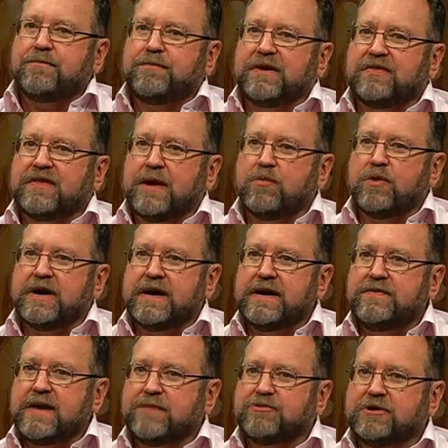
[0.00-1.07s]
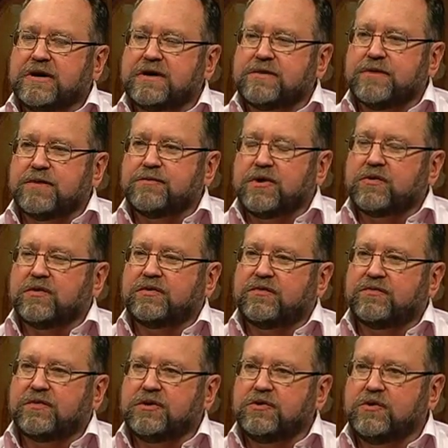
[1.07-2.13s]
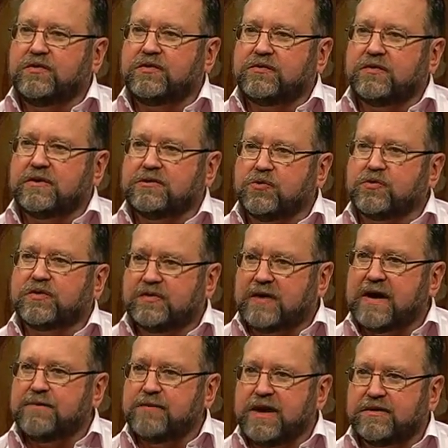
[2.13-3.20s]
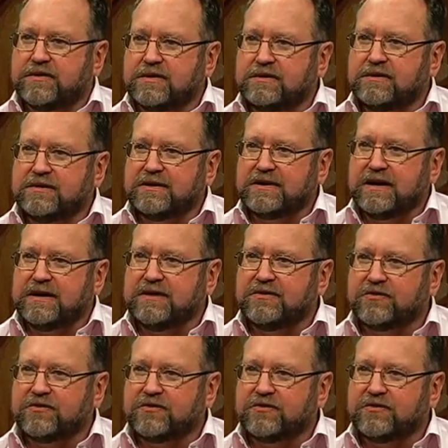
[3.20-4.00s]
But they were in that predicament because of the use of the luxay method in